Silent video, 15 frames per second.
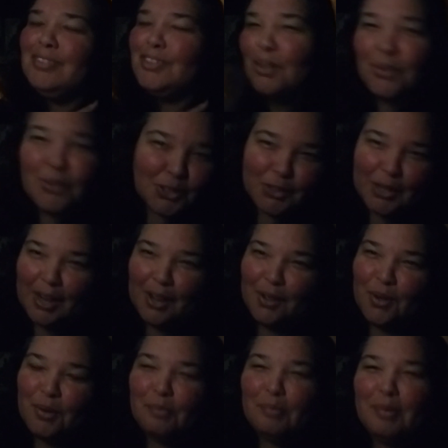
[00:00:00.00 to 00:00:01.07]
Go straight
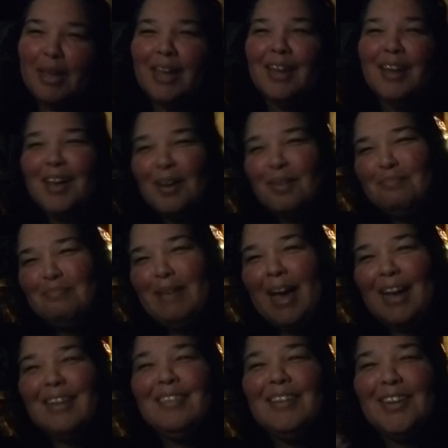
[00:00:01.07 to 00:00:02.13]
home and come
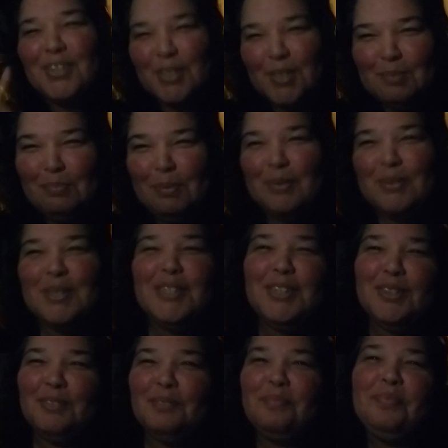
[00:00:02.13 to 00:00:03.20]
back like you're supposed
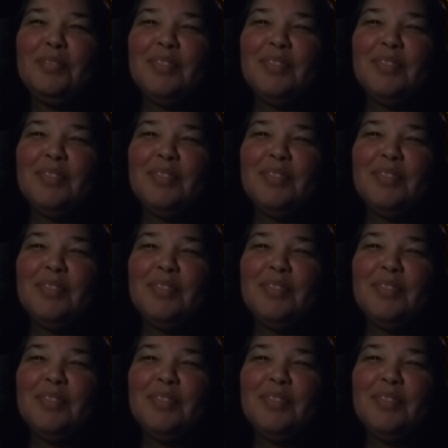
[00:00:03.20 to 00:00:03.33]
to.